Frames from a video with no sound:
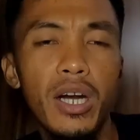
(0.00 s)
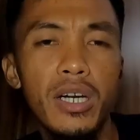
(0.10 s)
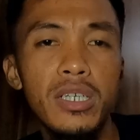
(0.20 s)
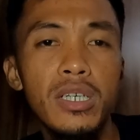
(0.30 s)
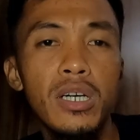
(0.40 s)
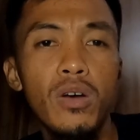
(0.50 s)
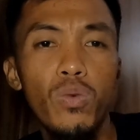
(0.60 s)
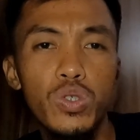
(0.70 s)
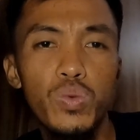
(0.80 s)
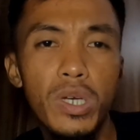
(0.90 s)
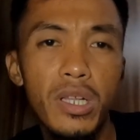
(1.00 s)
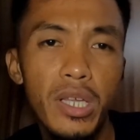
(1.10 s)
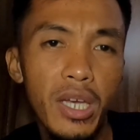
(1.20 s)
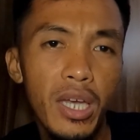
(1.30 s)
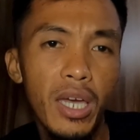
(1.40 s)
tire was
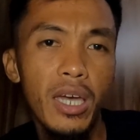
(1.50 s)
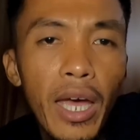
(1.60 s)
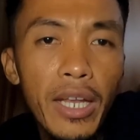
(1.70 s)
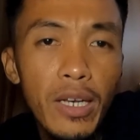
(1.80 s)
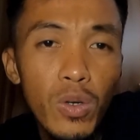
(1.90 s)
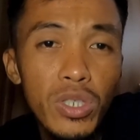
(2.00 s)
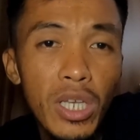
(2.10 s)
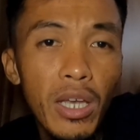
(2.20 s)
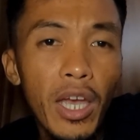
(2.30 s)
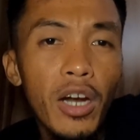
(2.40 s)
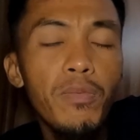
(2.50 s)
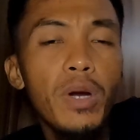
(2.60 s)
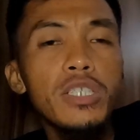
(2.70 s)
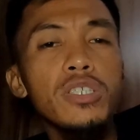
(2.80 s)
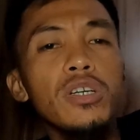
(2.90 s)
wiggling and losing air
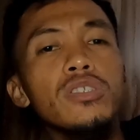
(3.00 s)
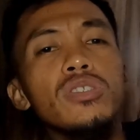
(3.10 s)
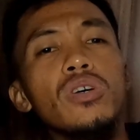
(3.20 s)
pressure.